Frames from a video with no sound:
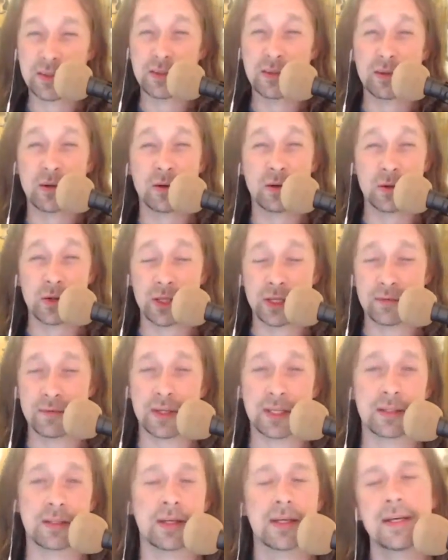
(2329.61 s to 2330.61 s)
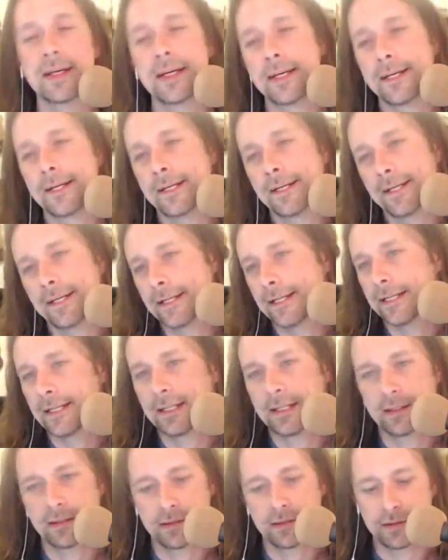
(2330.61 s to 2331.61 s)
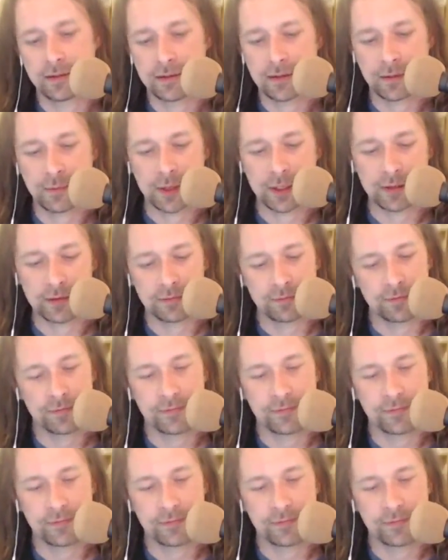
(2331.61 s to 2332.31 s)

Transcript: you to go to the event i mean